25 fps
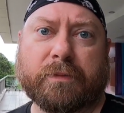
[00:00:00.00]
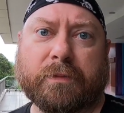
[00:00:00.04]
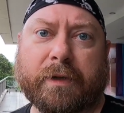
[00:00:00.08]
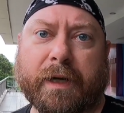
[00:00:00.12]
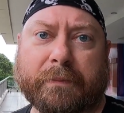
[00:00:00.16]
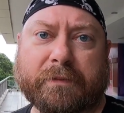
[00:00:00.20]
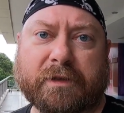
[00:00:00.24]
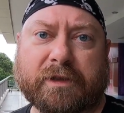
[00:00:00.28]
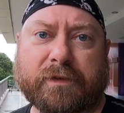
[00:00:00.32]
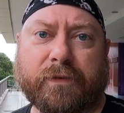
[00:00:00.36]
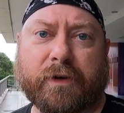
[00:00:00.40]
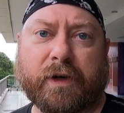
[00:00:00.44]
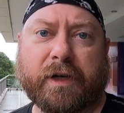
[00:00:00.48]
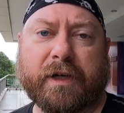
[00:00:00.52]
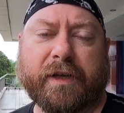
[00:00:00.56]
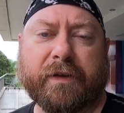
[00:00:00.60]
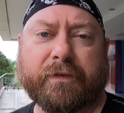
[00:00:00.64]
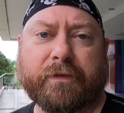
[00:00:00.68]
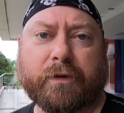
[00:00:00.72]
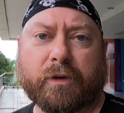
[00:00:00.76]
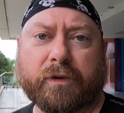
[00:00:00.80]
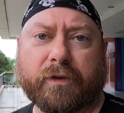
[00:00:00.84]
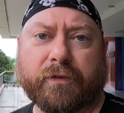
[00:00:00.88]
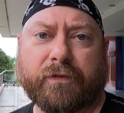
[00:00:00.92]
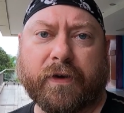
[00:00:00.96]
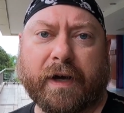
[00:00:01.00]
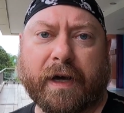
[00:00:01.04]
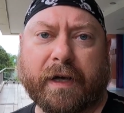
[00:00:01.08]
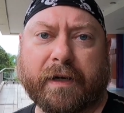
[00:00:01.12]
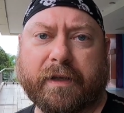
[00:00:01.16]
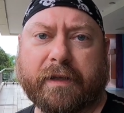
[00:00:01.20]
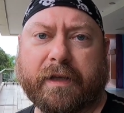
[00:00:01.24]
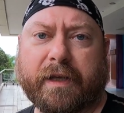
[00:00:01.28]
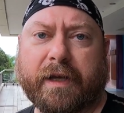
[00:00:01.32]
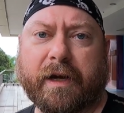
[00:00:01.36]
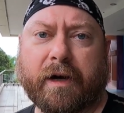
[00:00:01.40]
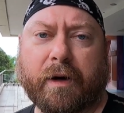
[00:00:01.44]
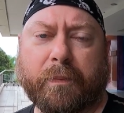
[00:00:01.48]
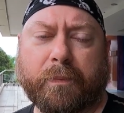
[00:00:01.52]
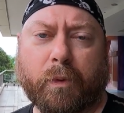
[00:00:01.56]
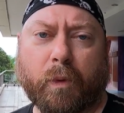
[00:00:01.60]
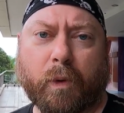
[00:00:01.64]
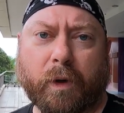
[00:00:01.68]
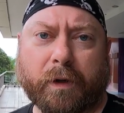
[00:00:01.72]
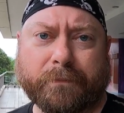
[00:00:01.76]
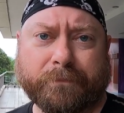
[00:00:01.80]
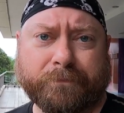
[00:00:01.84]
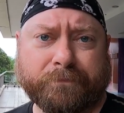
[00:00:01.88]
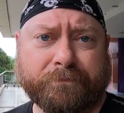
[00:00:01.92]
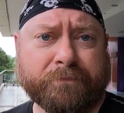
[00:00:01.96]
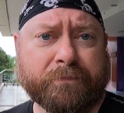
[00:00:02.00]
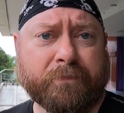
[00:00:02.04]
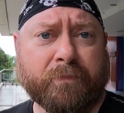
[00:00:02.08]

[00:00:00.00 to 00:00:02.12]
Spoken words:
Sometimes it's very difficult to find in the airport.